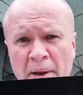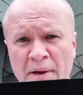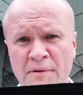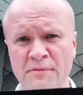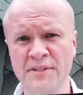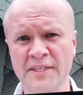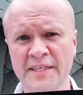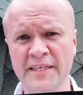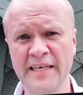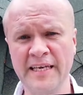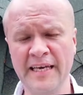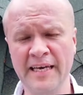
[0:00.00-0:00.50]

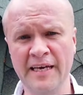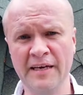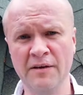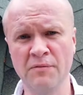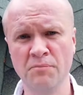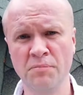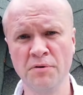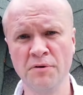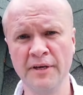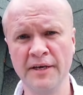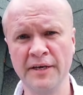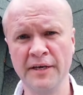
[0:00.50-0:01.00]
mounting it
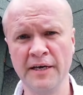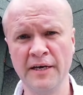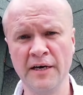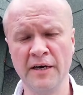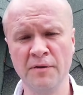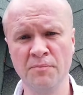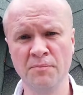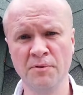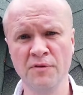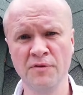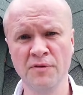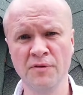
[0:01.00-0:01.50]
and putting it
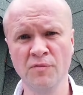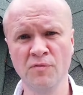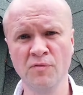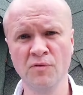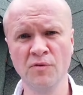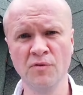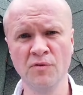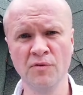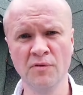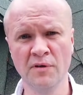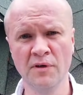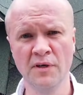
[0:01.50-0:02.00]
up on the
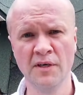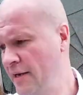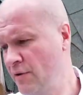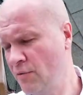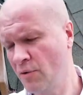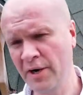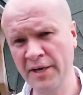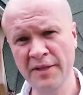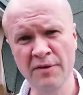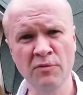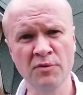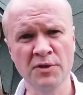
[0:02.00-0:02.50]
wall in a
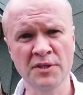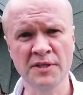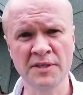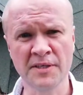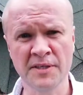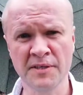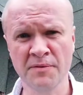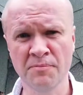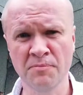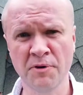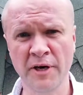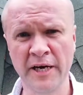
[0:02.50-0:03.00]
way that wasn't
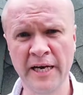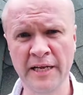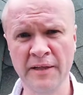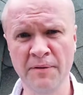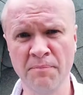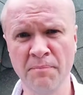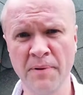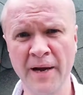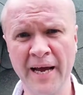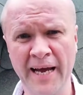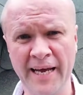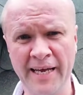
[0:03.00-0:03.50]
going to break the
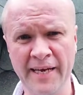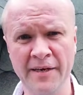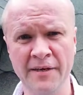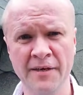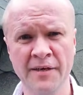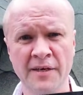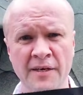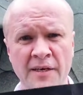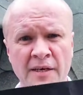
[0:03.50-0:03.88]
bank.